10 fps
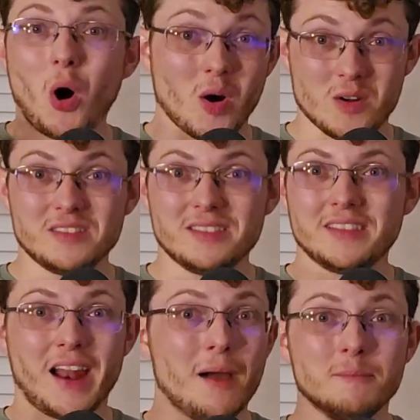part
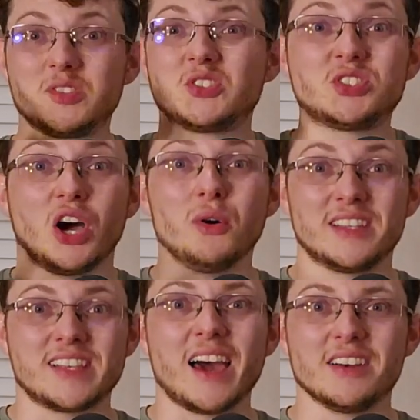that I'm so
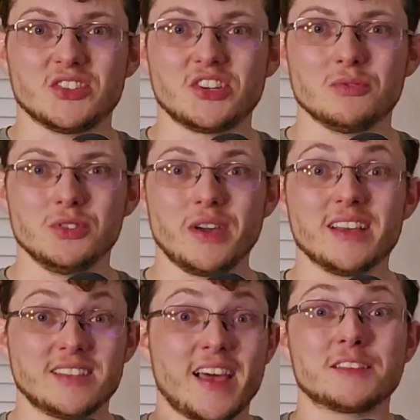excited to share with you
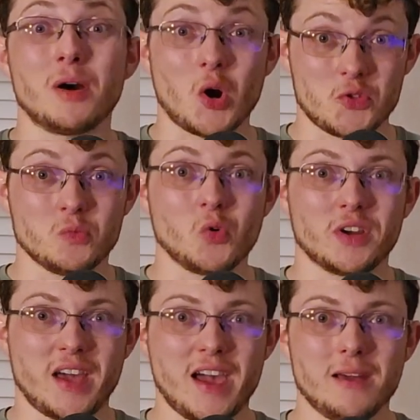guys, and that's my Arthur
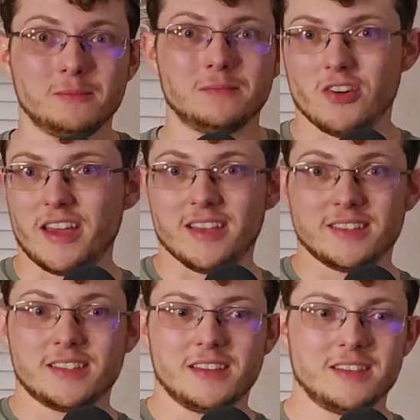Morgan hat. Here it
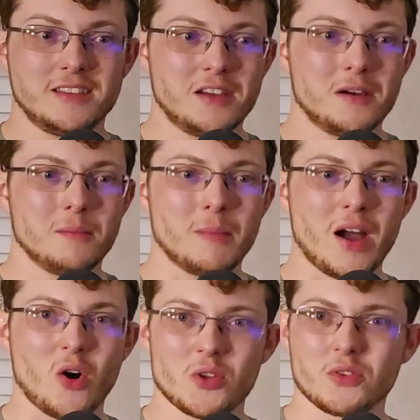is,
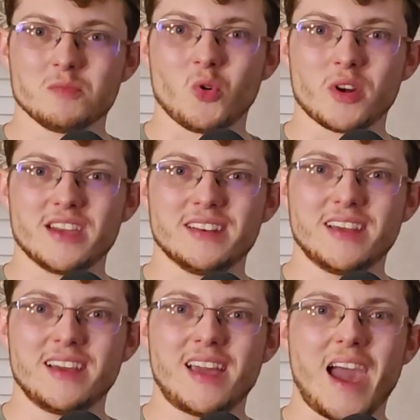my Arthur
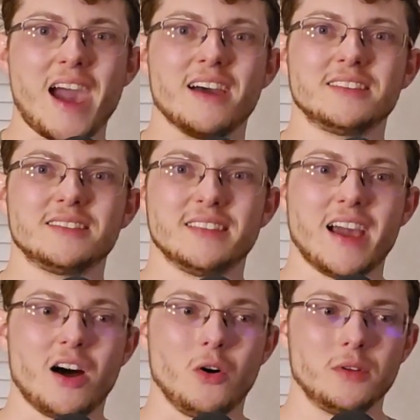Morgan hat.
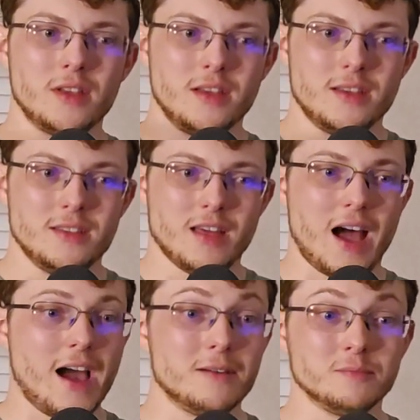Now,
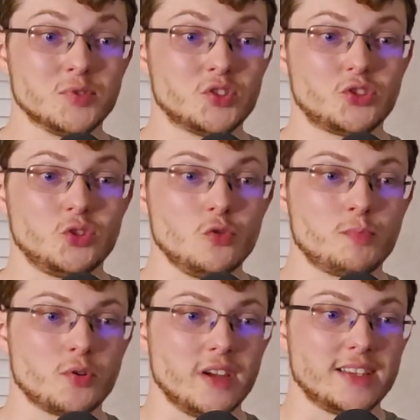I am
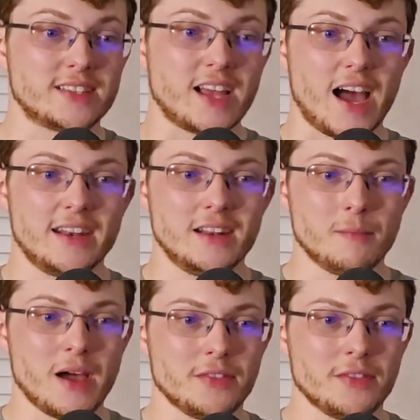super excited